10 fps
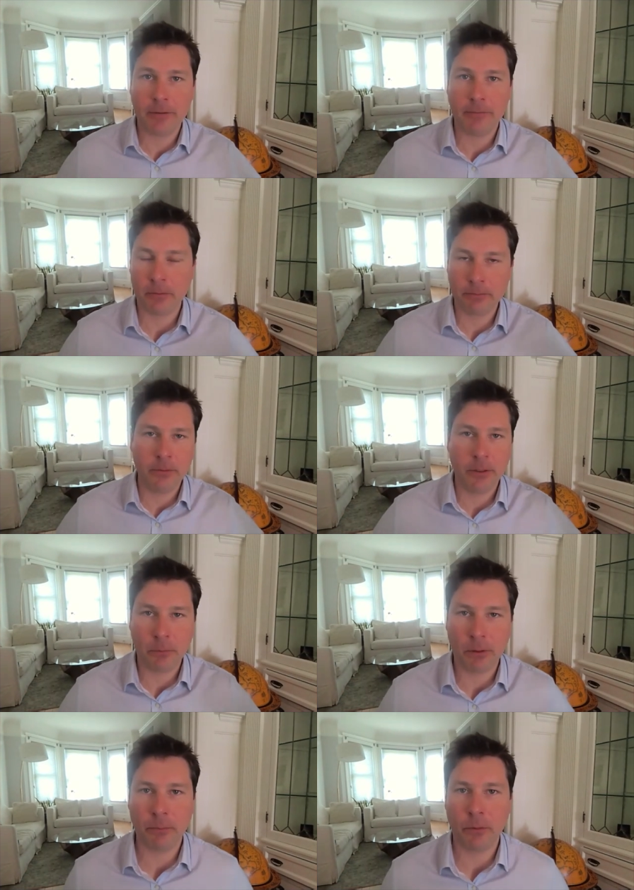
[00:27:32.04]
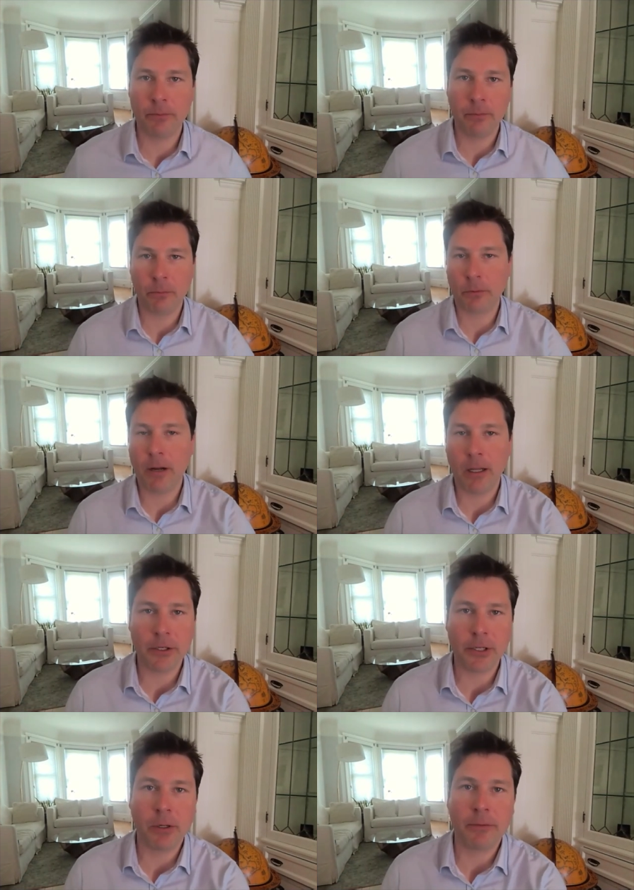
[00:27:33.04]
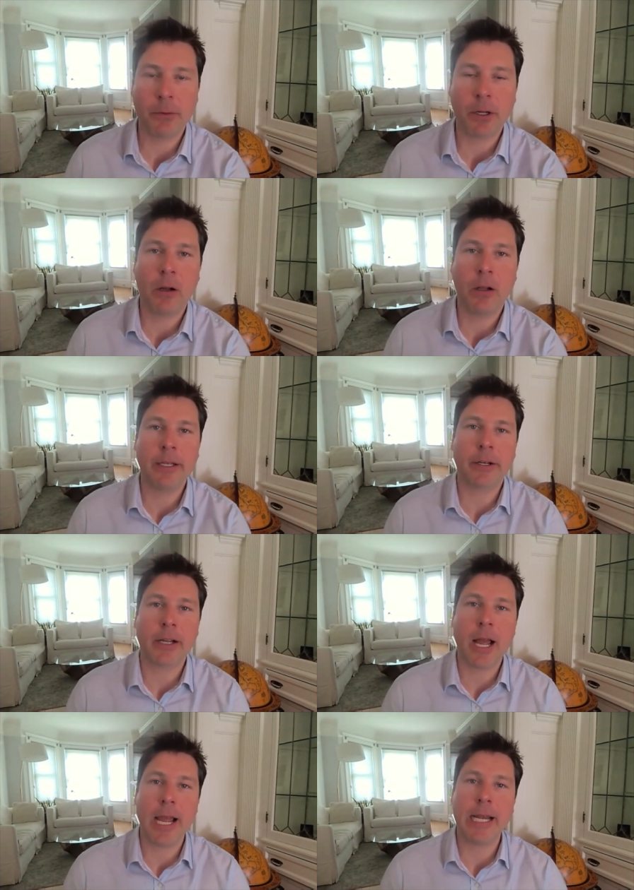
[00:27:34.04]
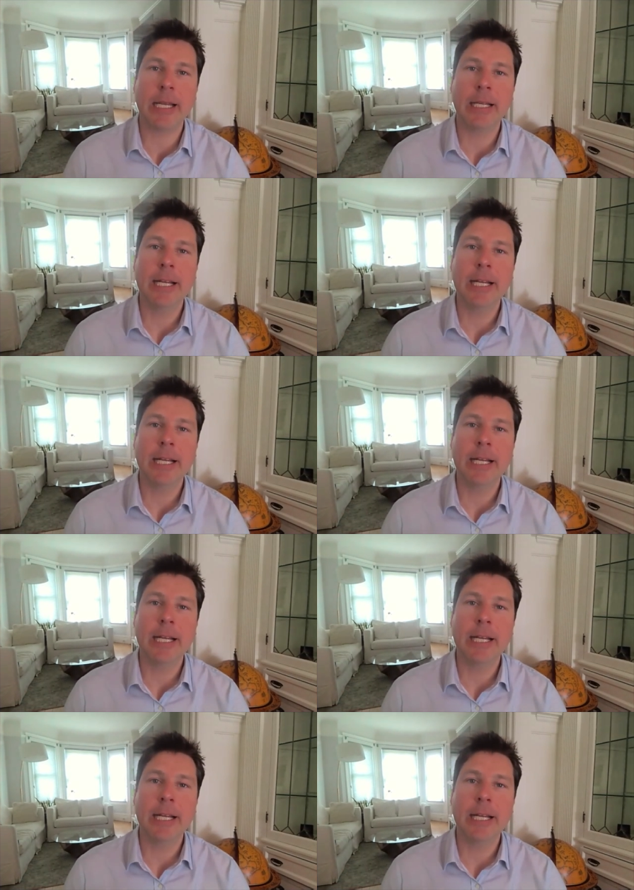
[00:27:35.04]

or morphology, whatever you want to call it, their guide.